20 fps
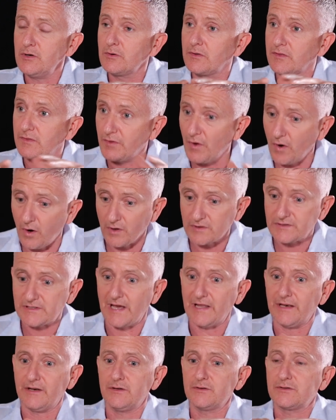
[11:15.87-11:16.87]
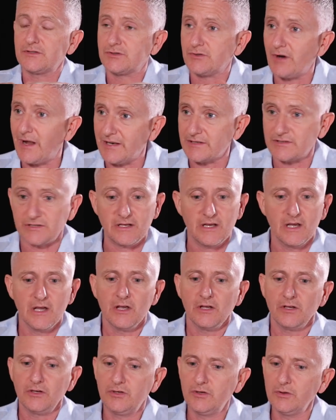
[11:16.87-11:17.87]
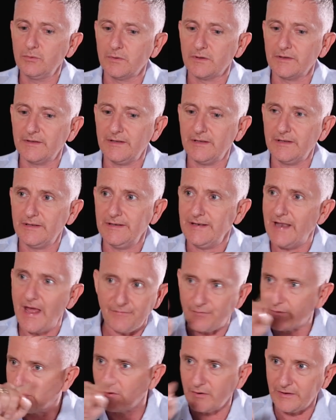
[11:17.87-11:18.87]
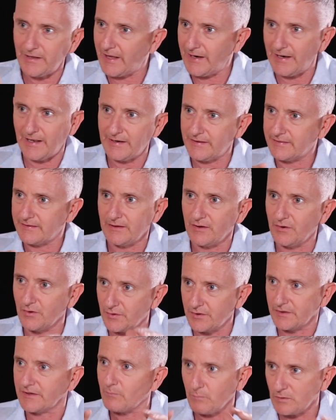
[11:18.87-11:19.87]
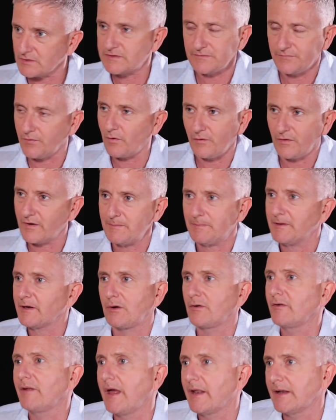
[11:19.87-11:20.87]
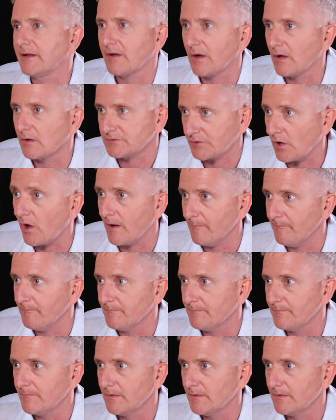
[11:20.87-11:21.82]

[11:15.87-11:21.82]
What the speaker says: thoughts and a new strategy, you will never create anything other than what you've already been creating the whole time.